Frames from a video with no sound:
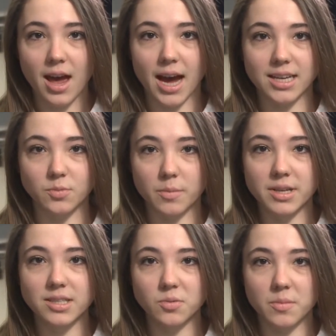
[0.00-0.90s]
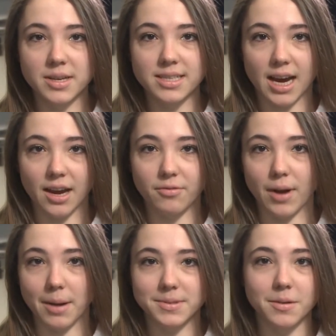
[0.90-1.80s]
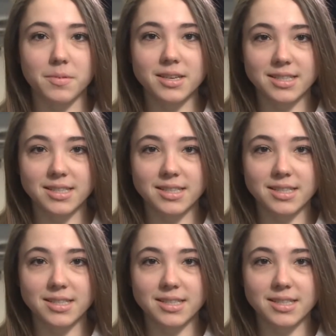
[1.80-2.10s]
As women's swim and dive wraps up the